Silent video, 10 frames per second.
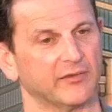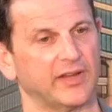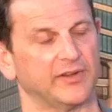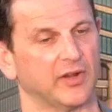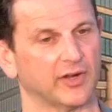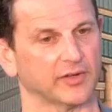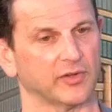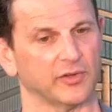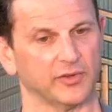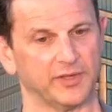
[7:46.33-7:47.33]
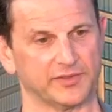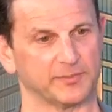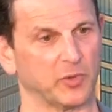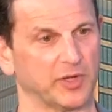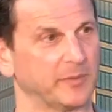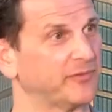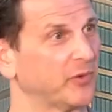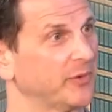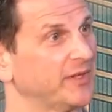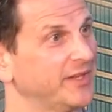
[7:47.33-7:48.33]
read an article this morning
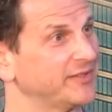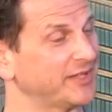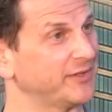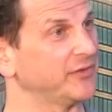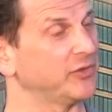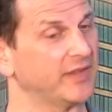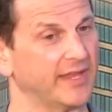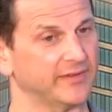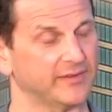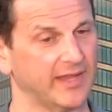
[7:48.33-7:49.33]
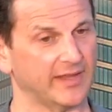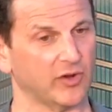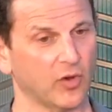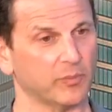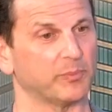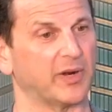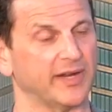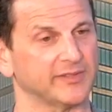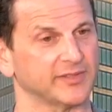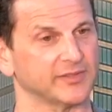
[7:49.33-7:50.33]
before we did this interview that home
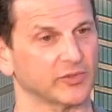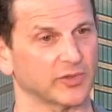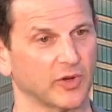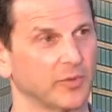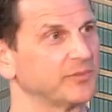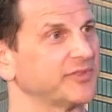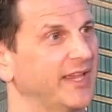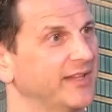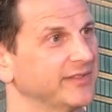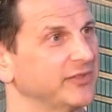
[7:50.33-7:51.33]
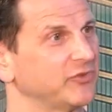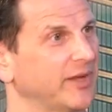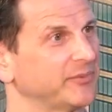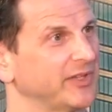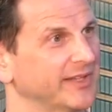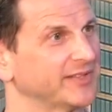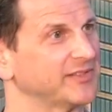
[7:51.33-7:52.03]
prices or home sales had dropped to like a